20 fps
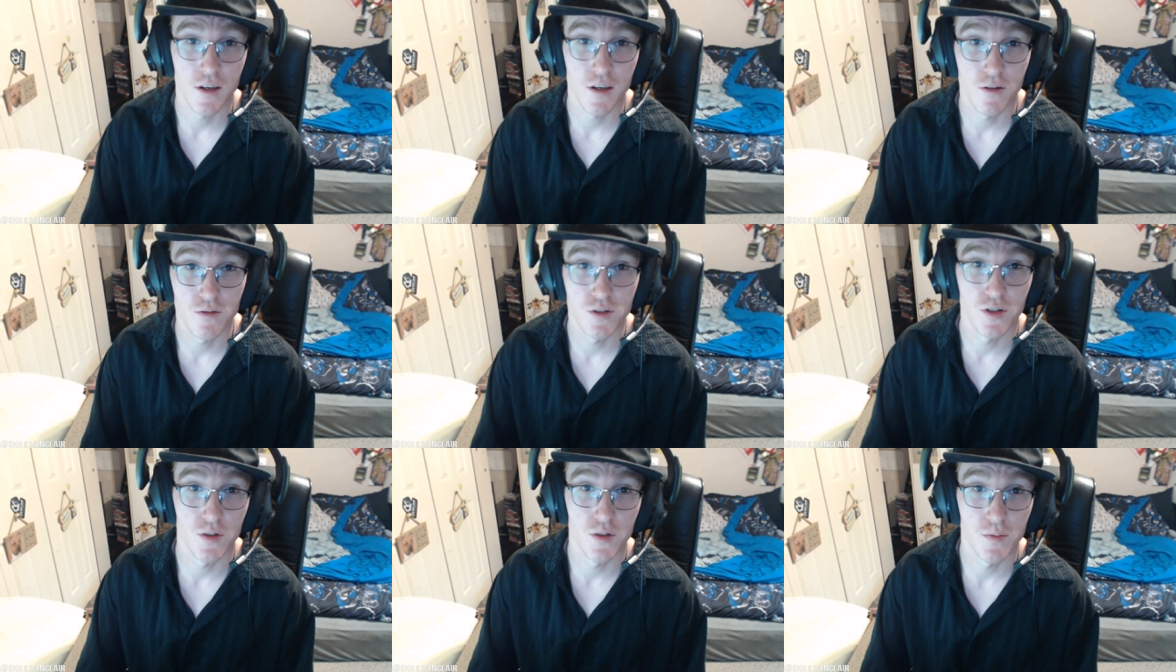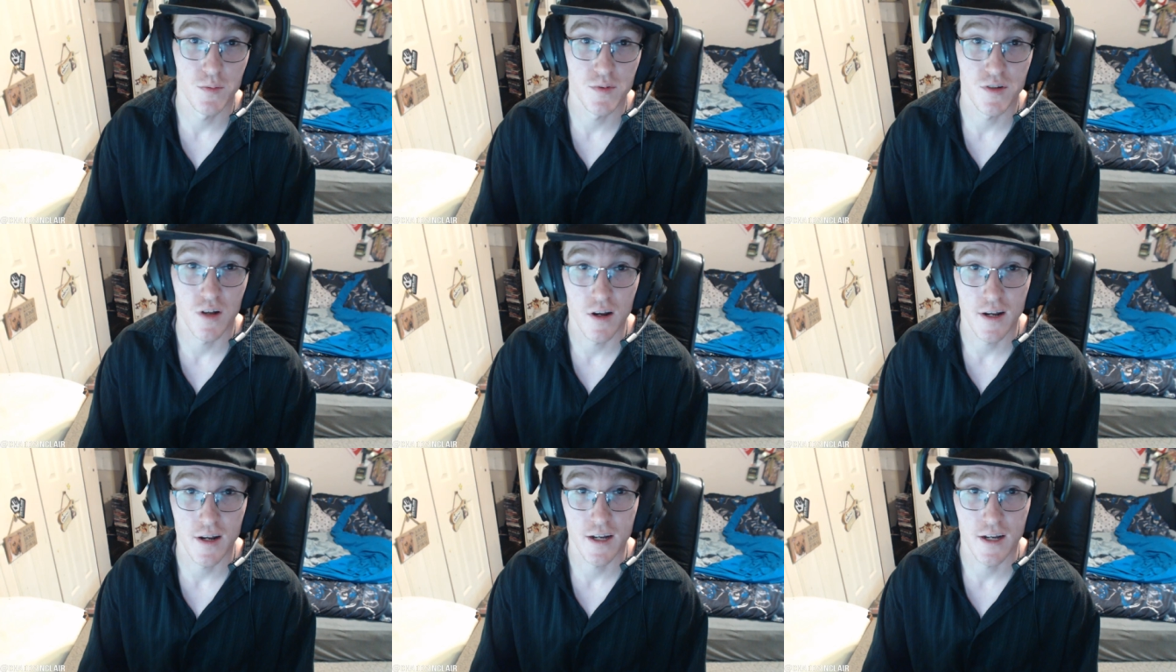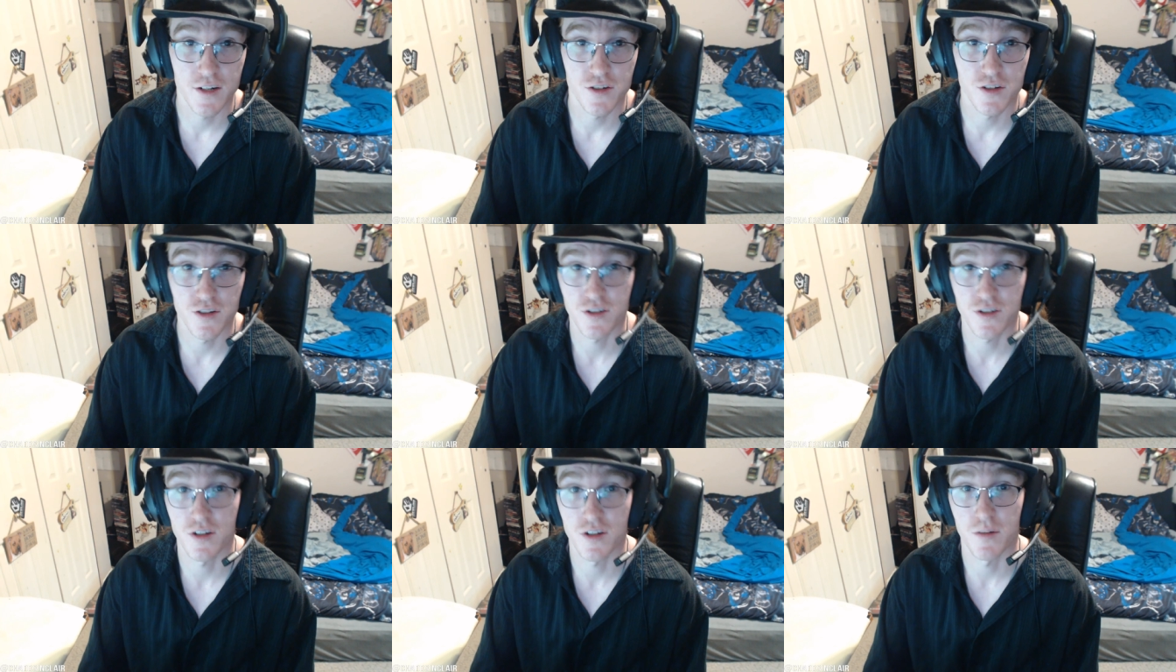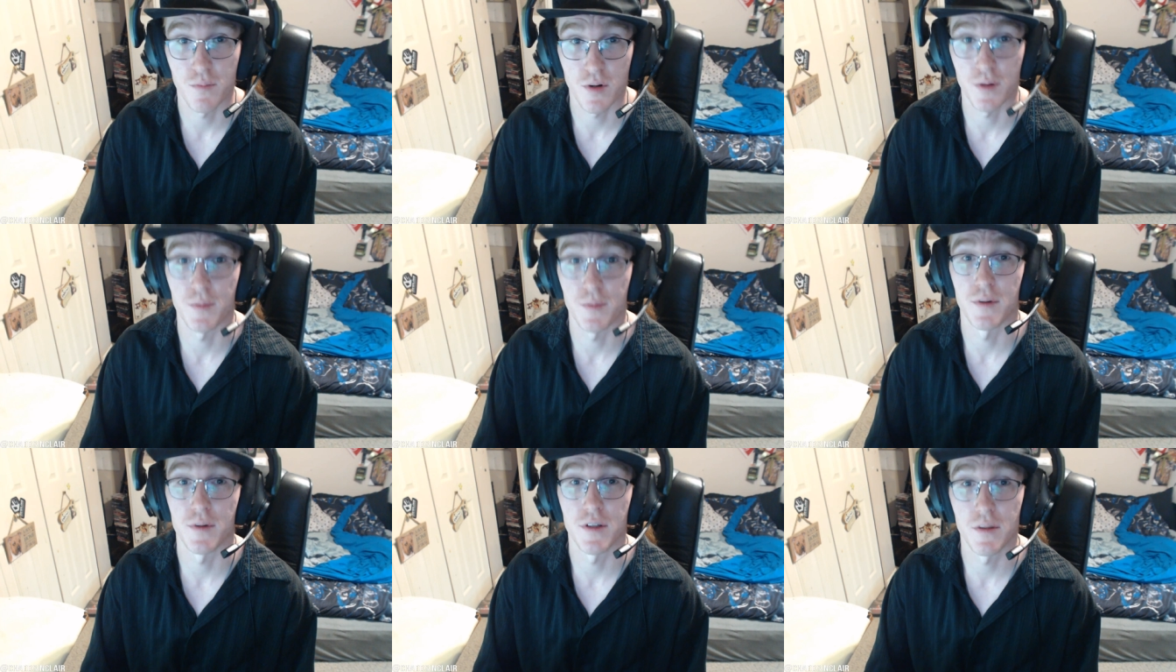that YouTube's not actually just going to
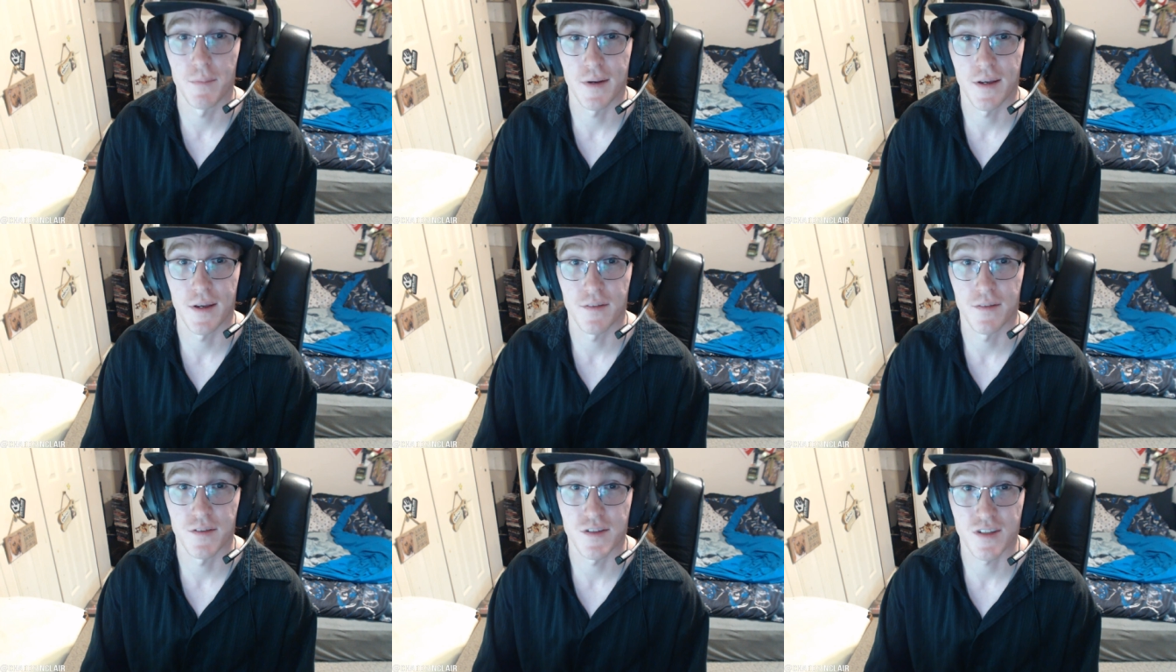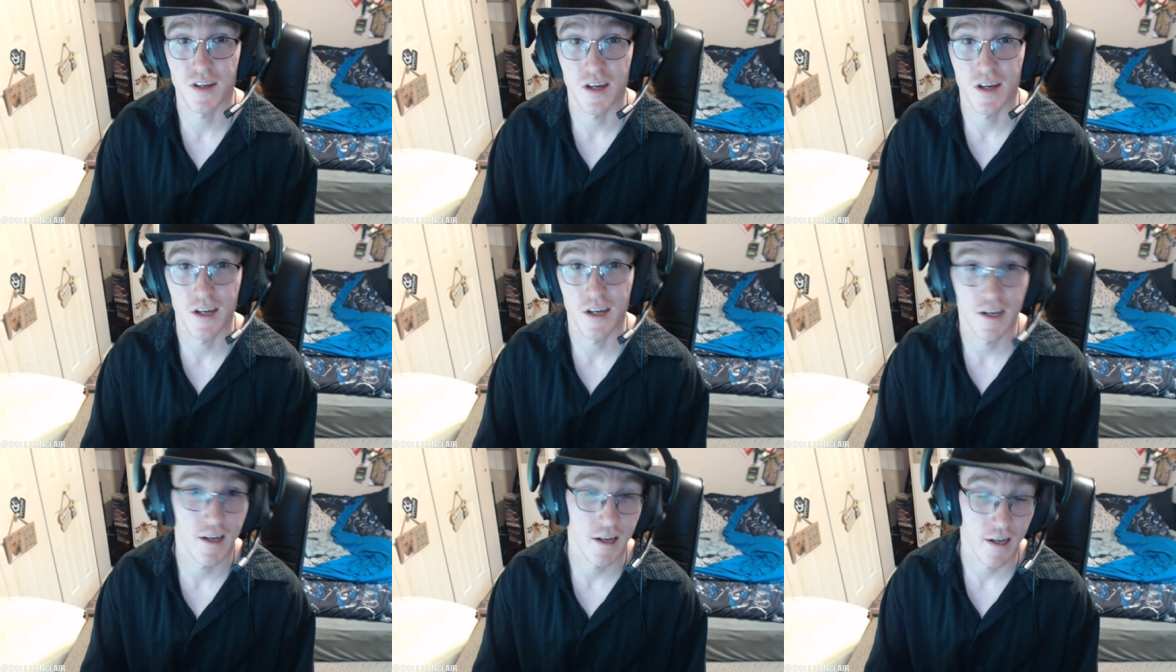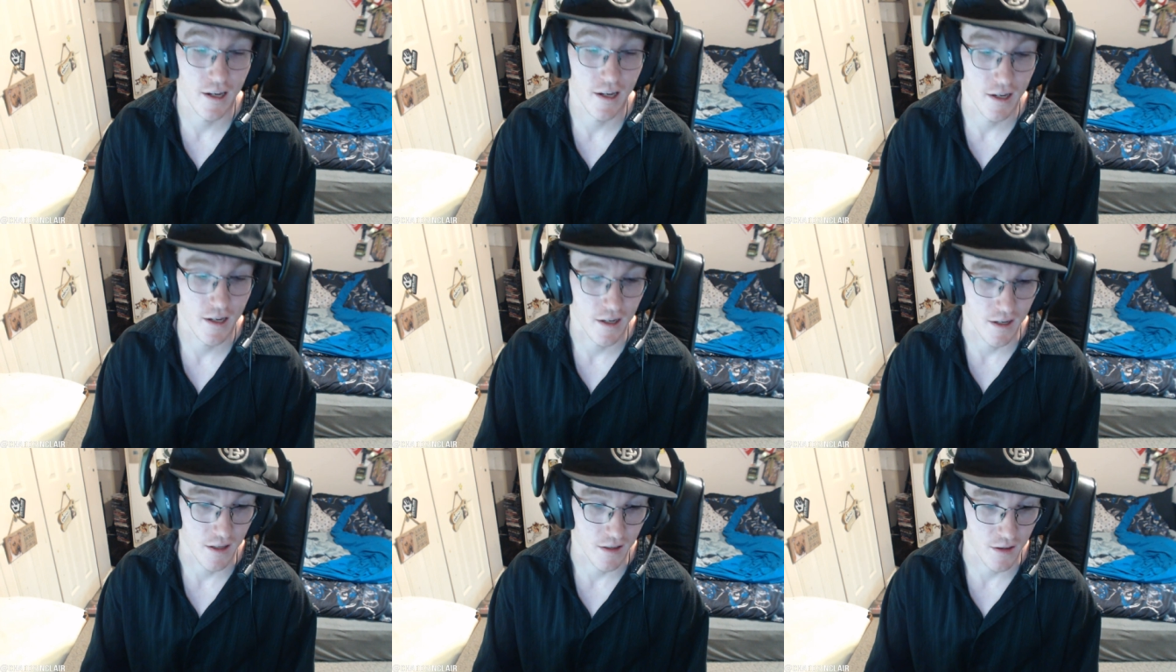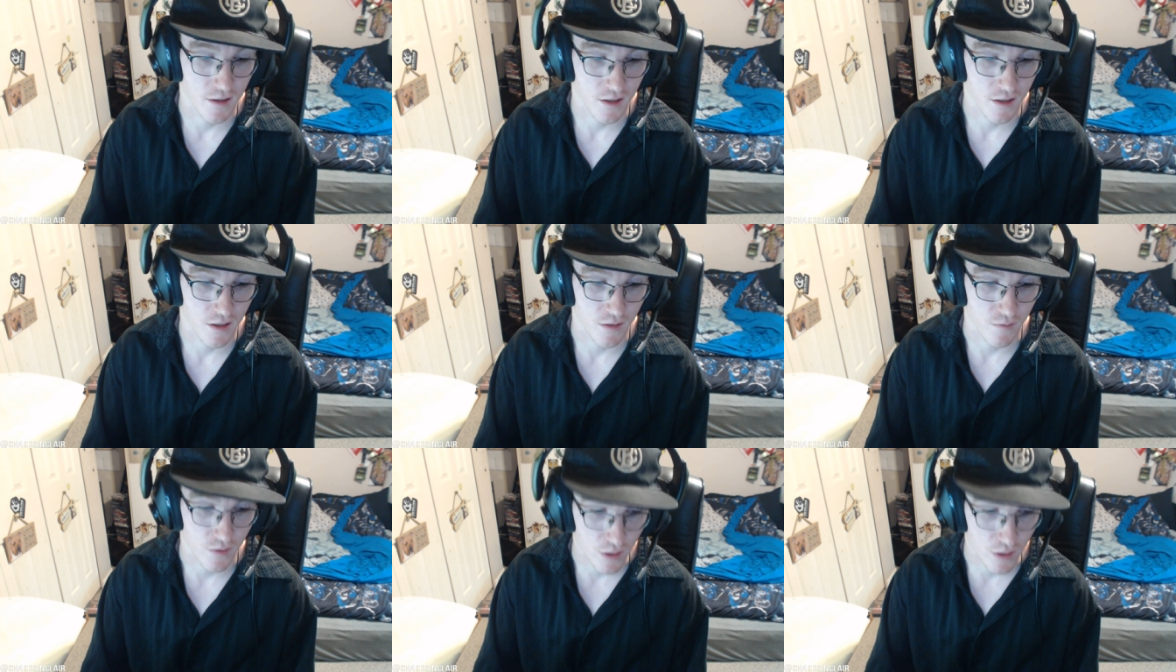permanently ban this guy, and
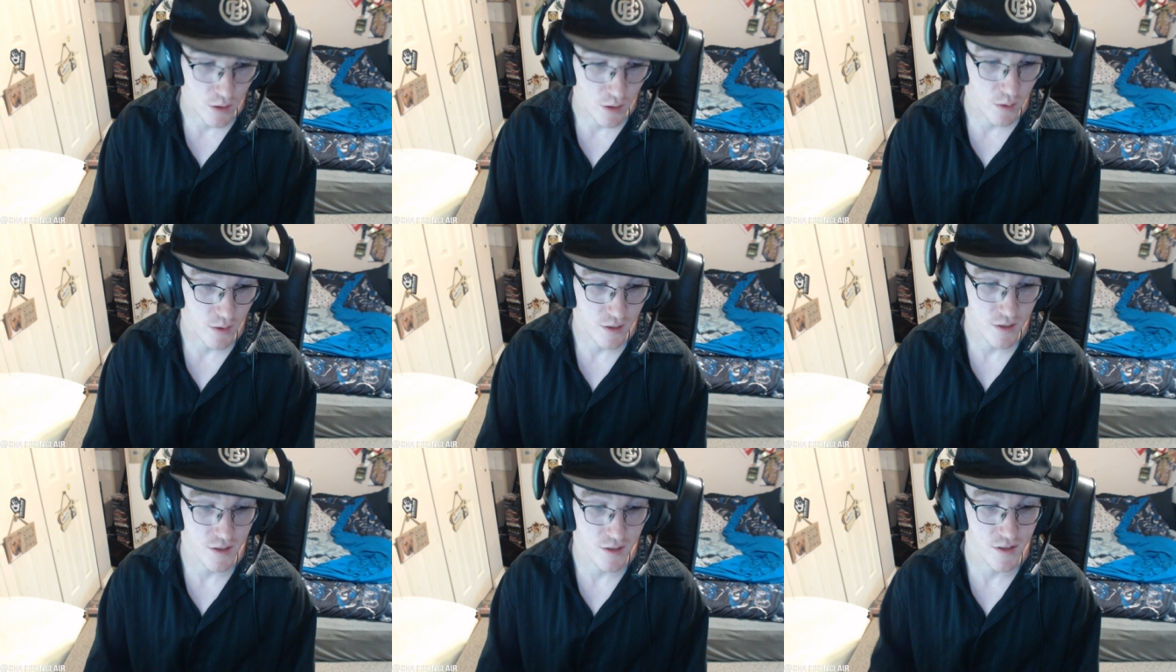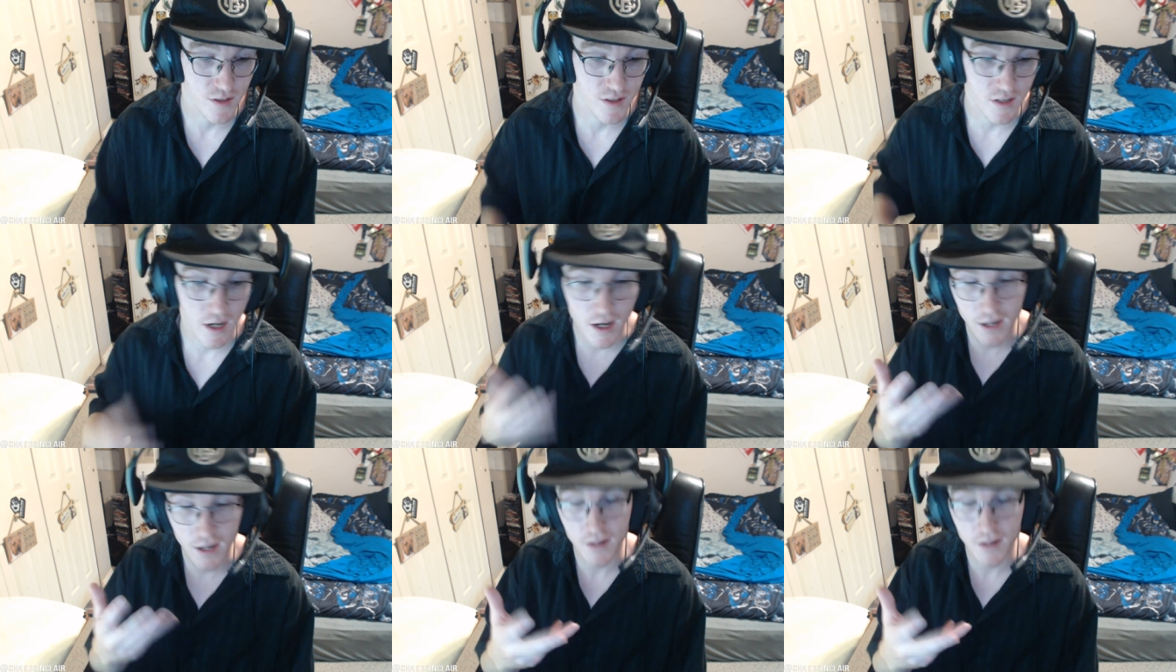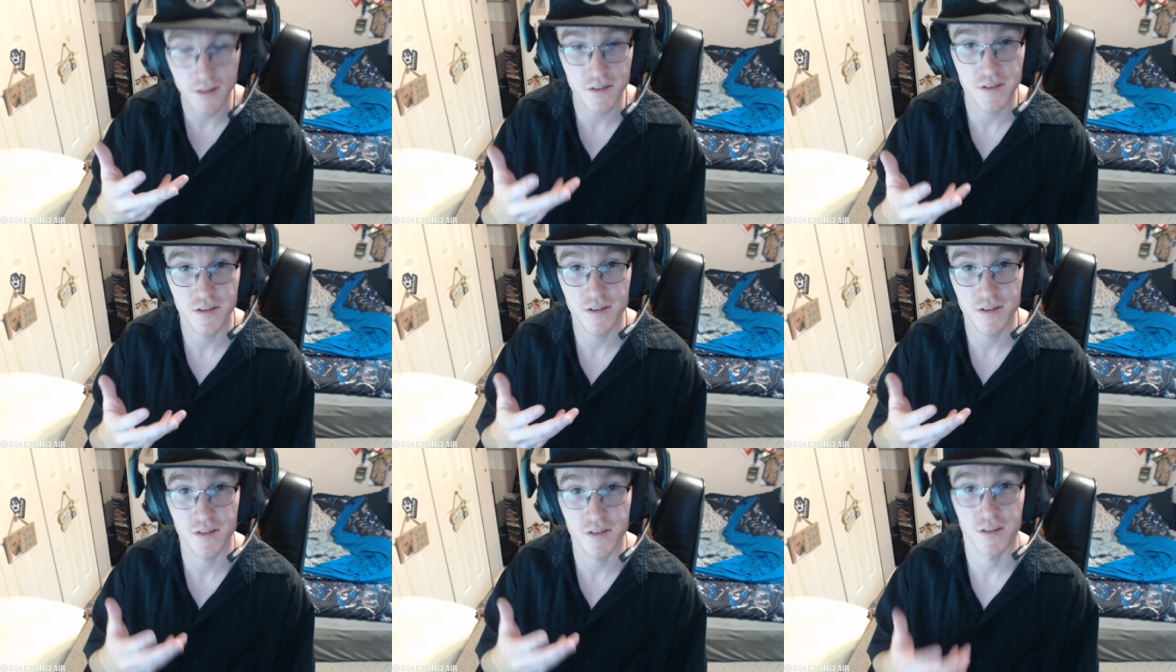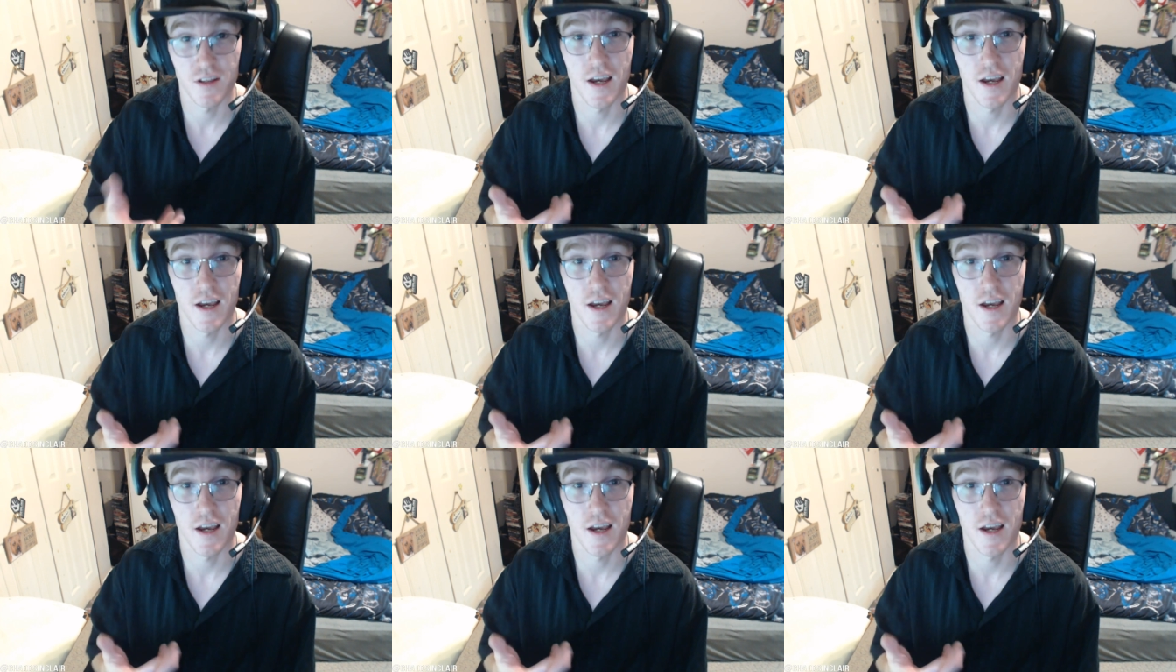the viewers, us,